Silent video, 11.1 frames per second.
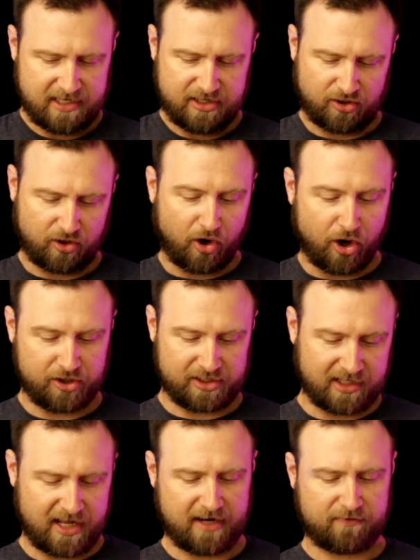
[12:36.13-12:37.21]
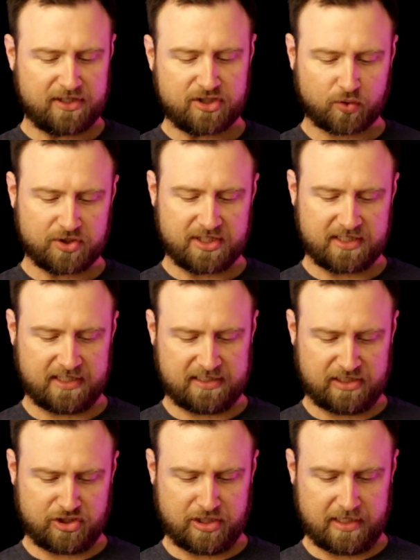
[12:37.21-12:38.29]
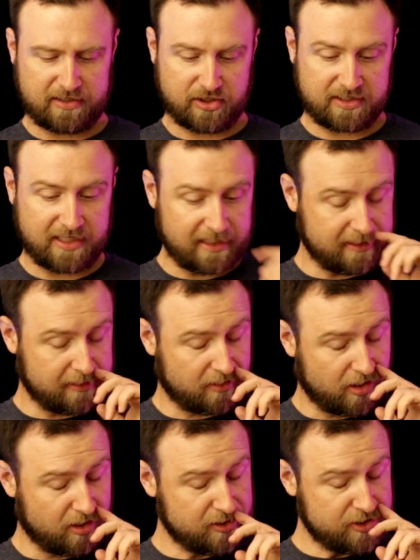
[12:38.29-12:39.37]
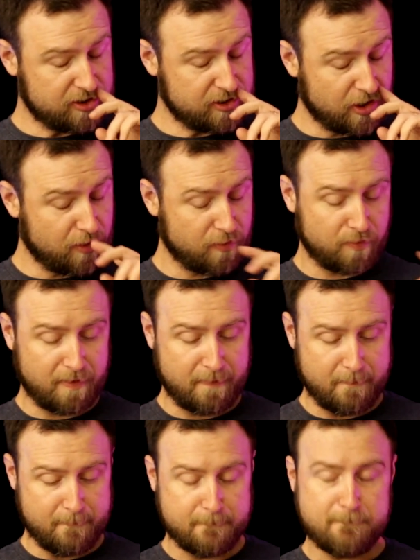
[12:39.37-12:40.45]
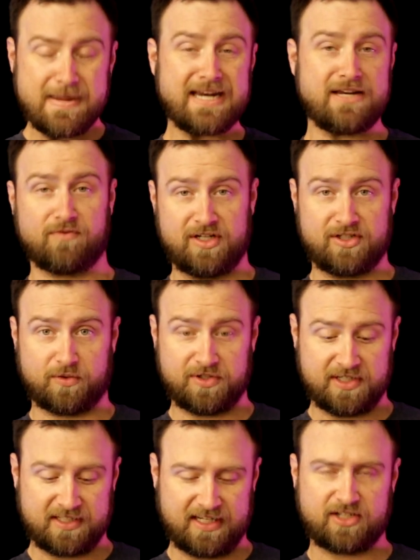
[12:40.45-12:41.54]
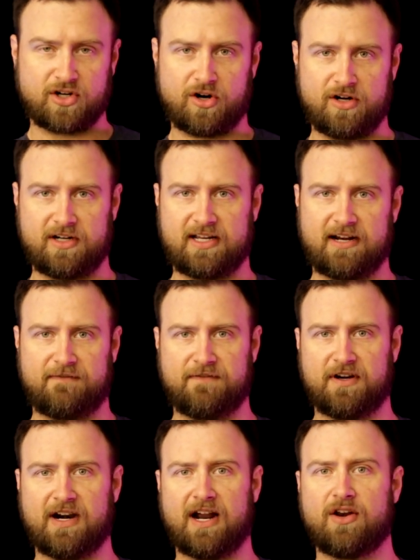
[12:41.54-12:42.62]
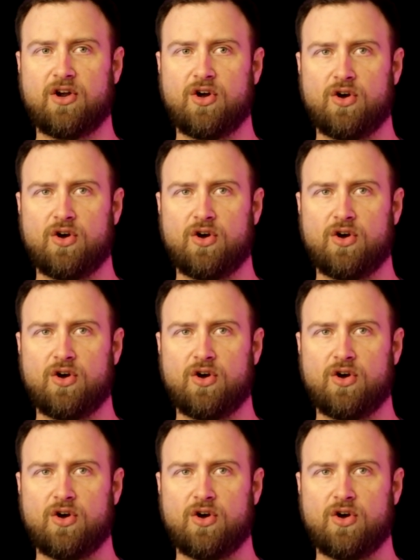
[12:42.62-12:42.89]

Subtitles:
there aren't a lot of resources, it's just that there are so many resources that it's hard to kind of figure out